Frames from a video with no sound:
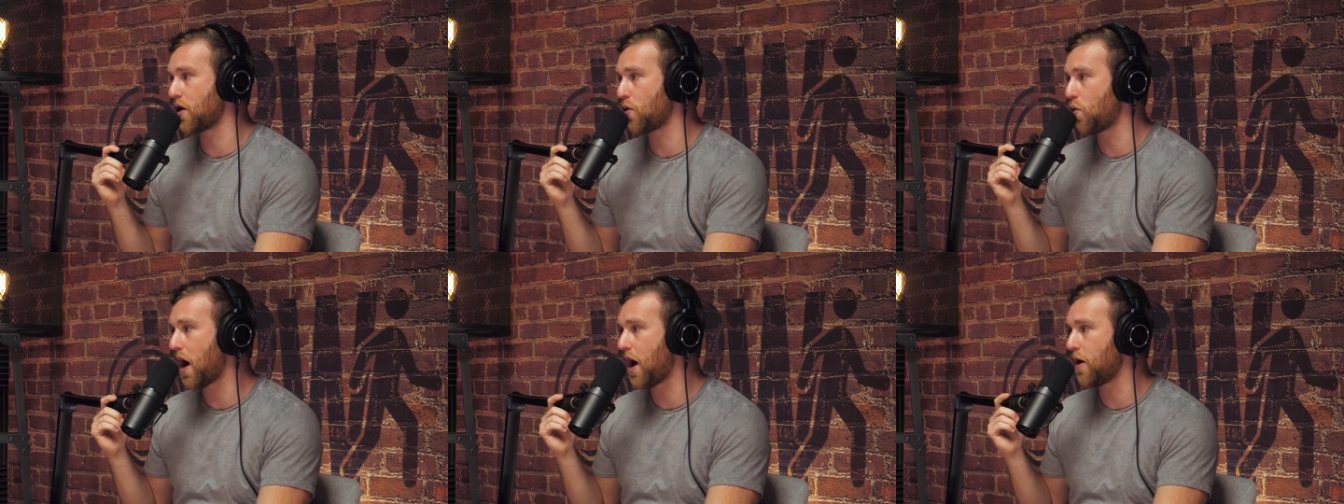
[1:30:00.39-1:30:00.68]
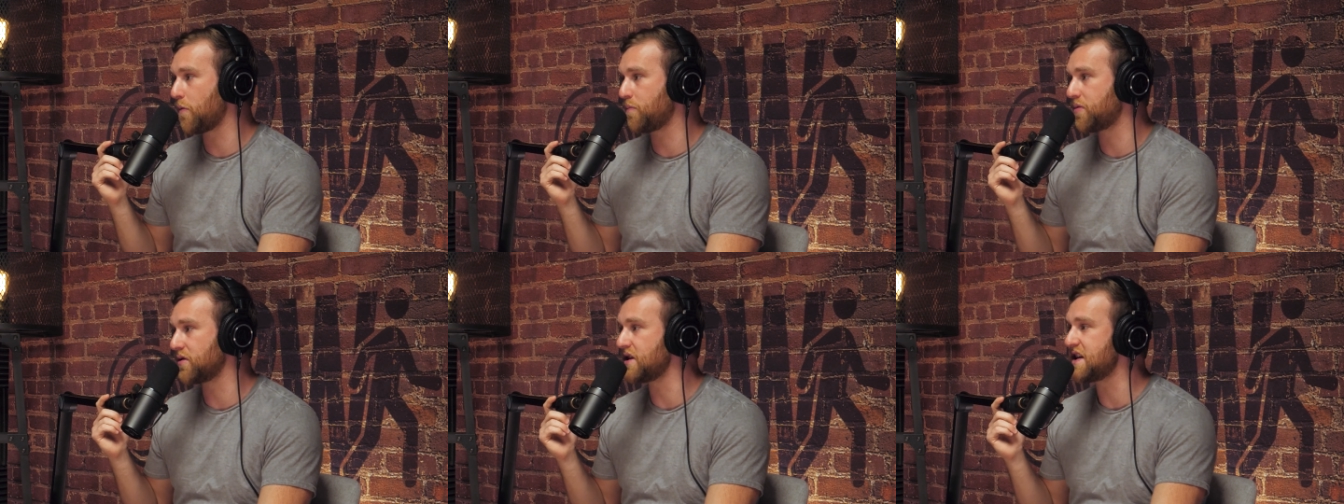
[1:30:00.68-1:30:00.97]
on a
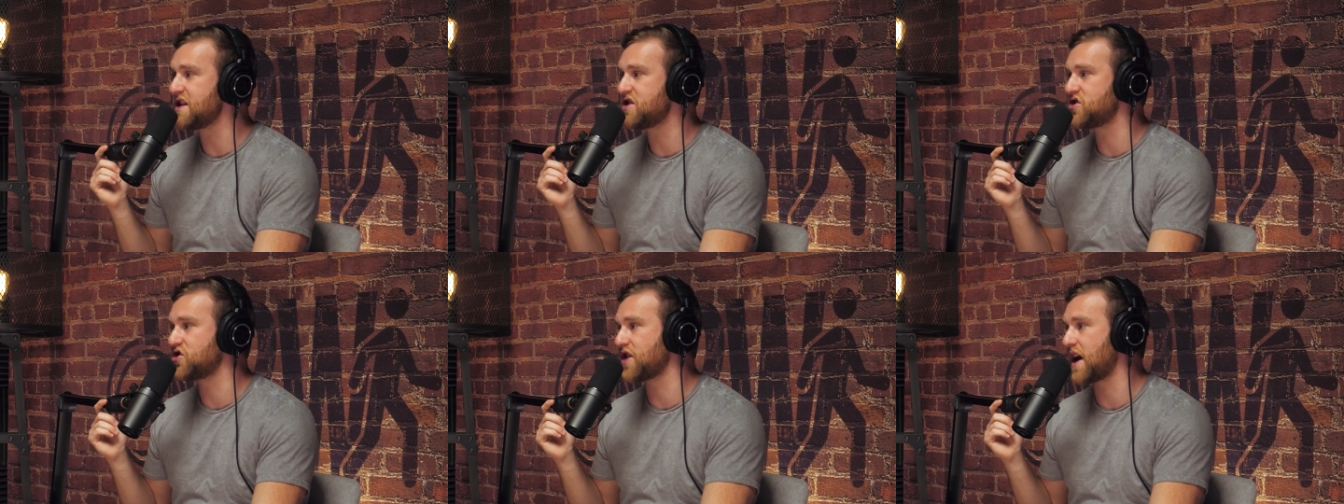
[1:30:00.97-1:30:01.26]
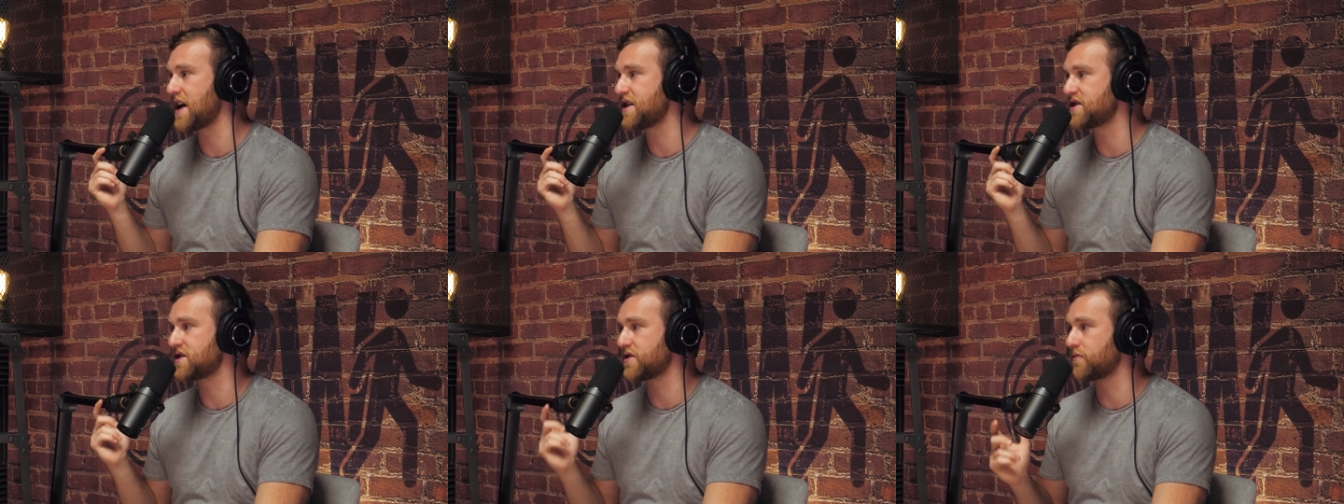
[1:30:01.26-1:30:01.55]
wild police
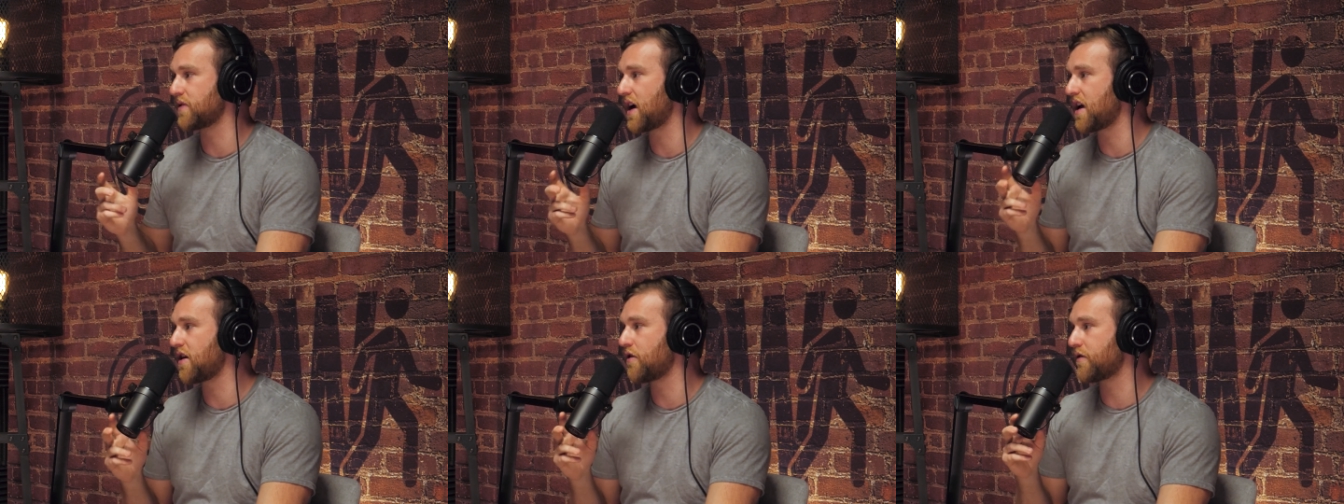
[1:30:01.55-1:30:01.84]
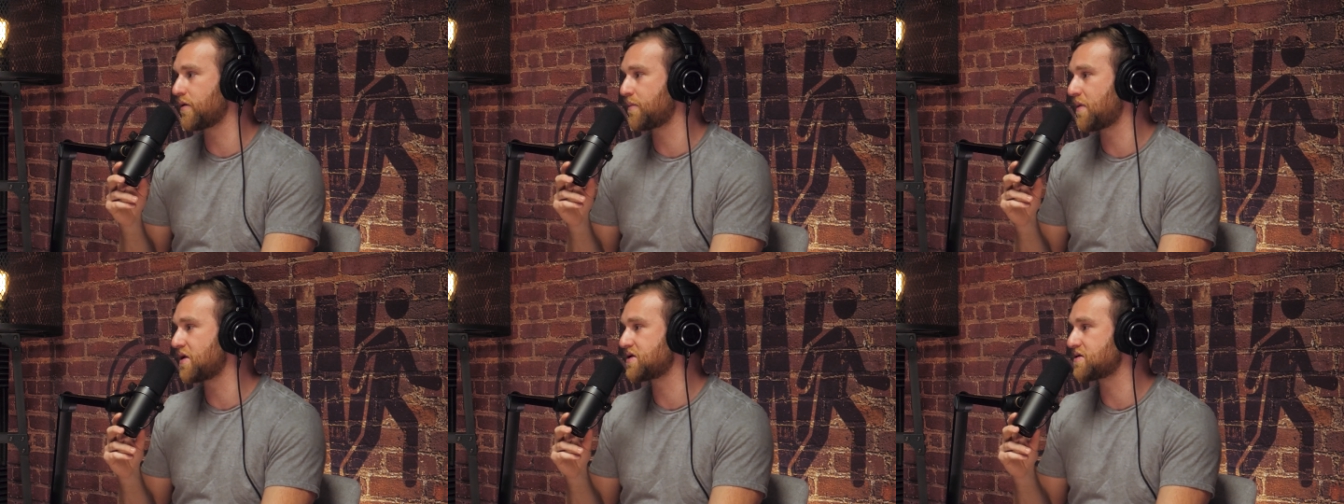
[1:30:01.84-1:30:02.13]
chase and ran
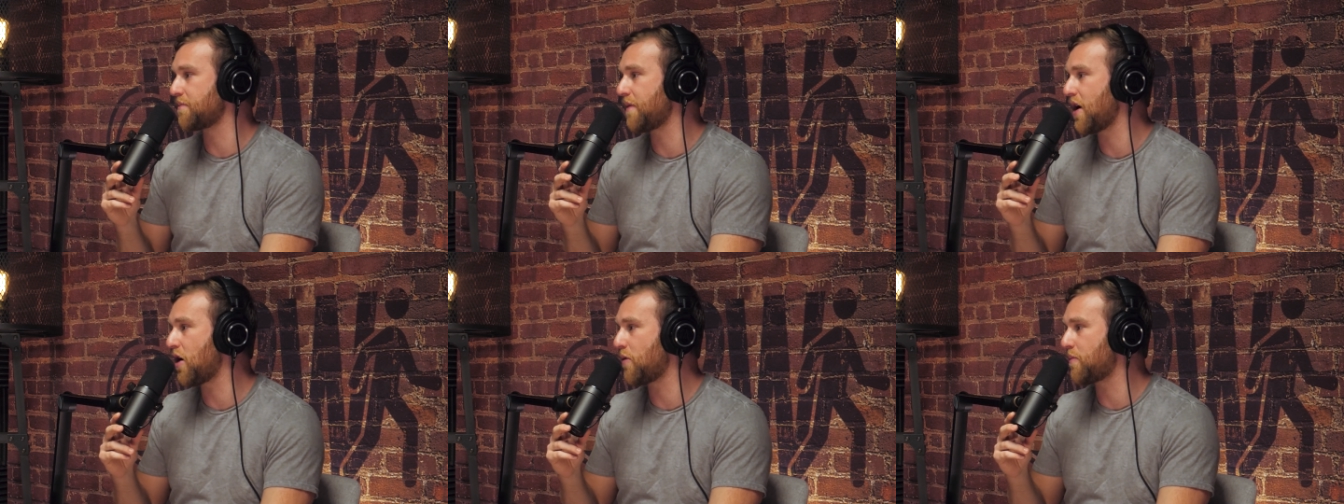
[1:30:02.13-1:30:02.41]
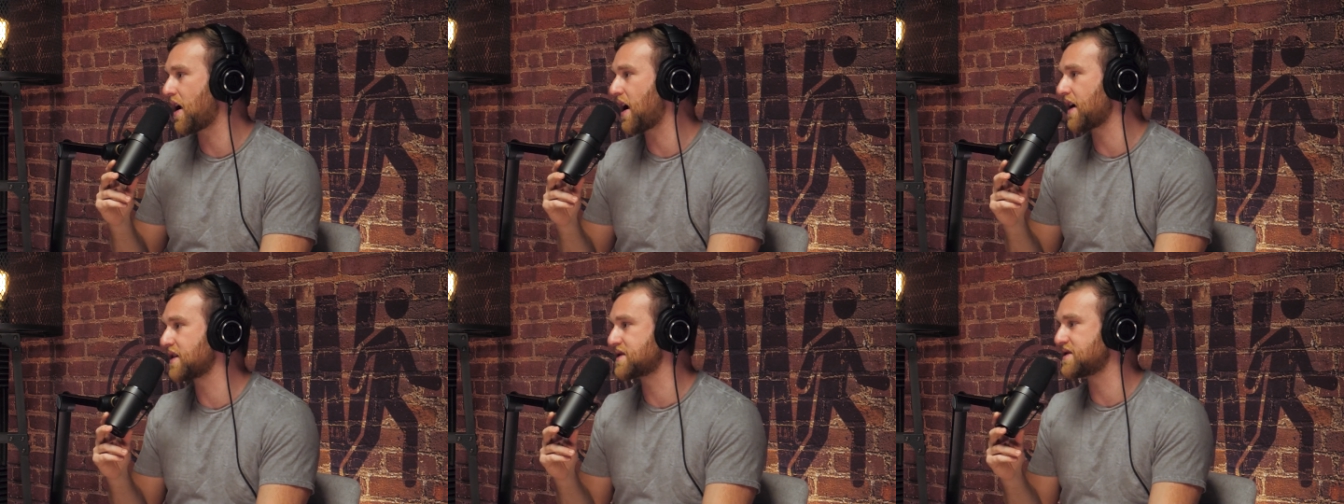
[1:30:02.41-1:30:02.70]
over a bunch of
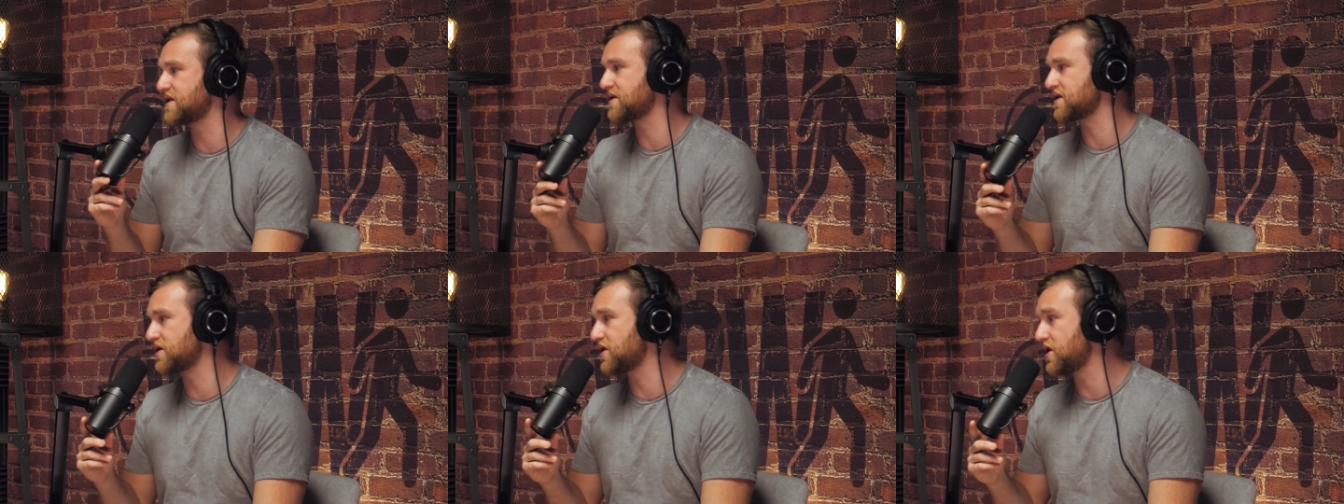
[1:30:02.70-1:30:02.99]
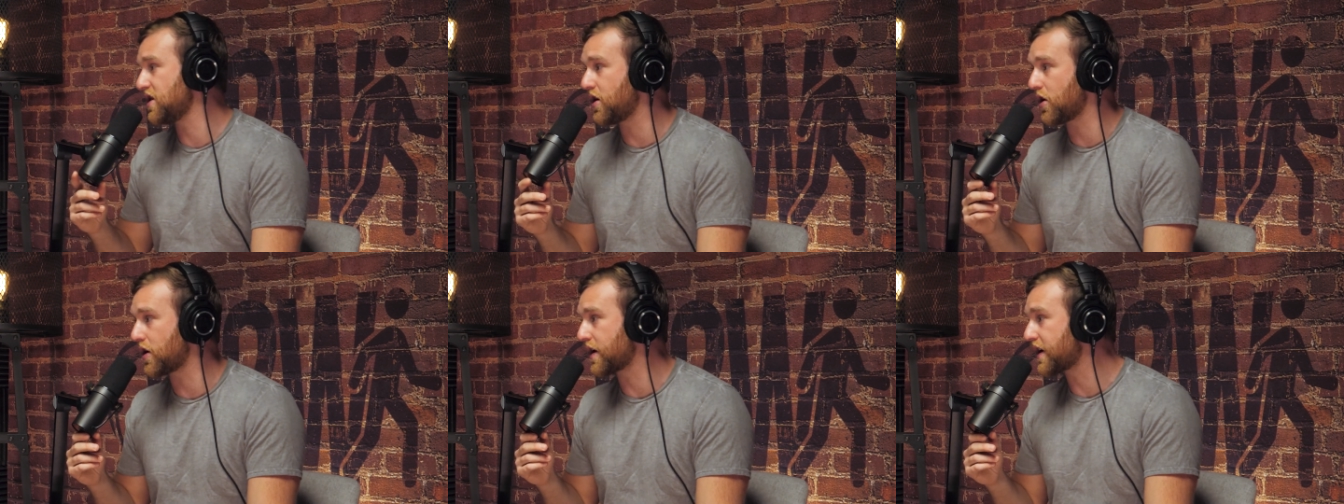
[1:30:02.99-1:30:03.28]
mailboxes, and
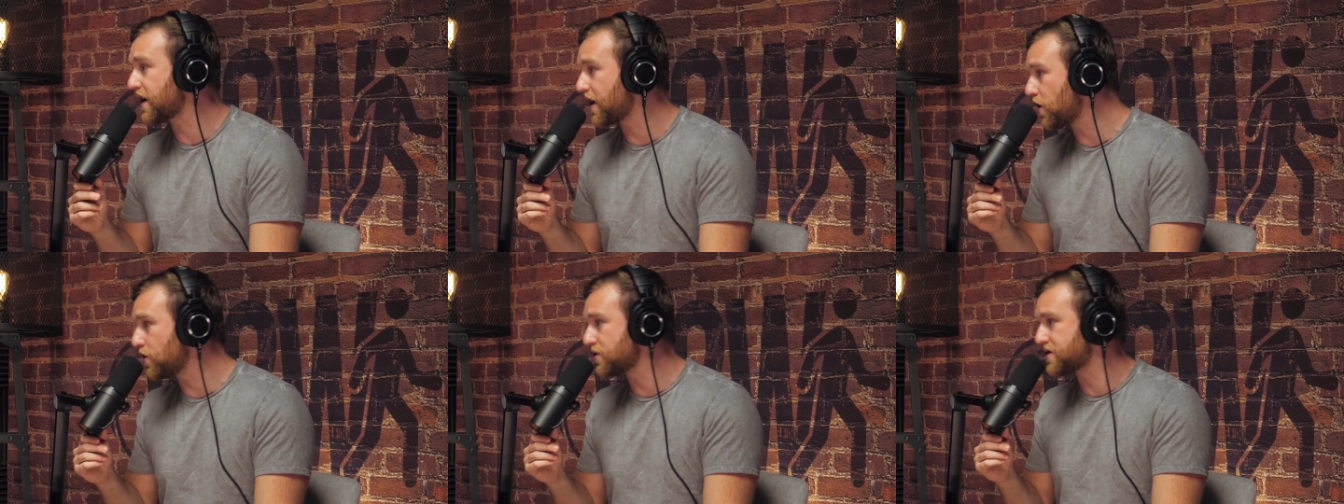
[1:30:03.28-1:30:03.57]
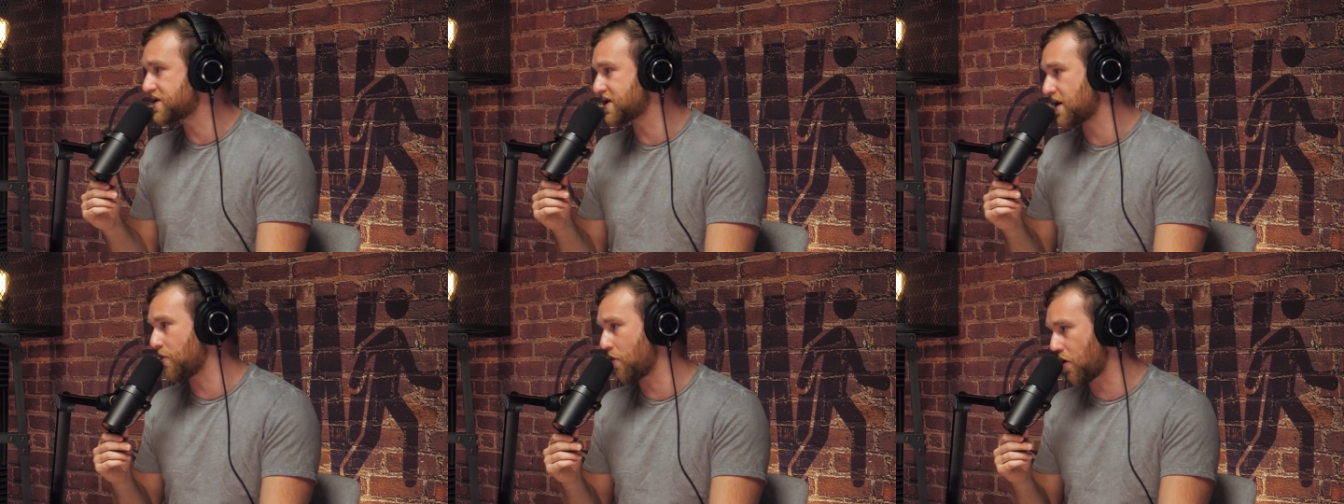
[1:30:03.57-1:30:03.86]
he could have
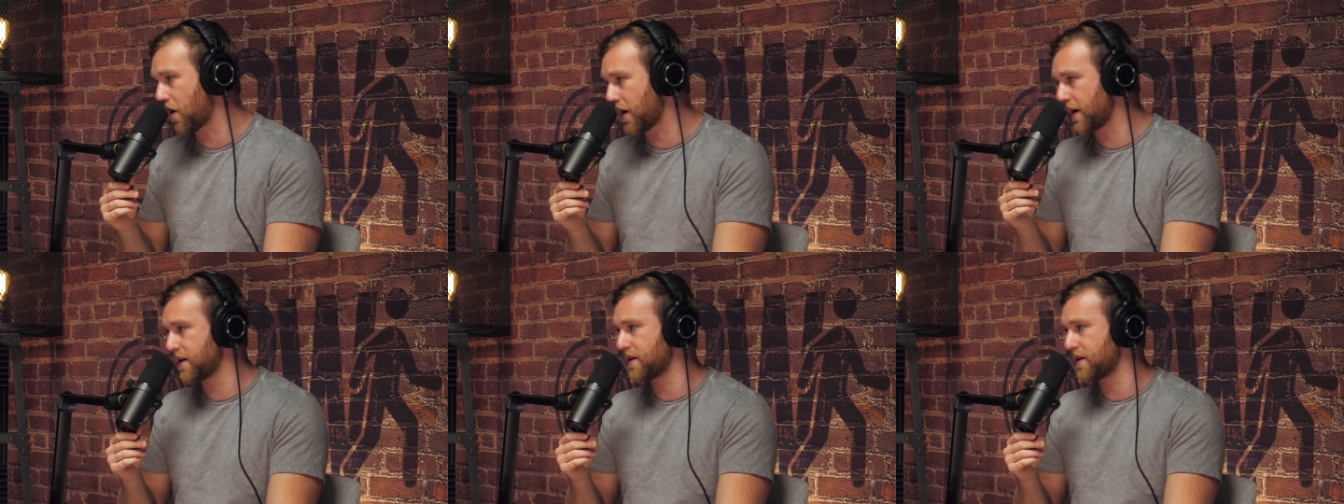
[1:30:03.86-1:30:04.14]
killed someone.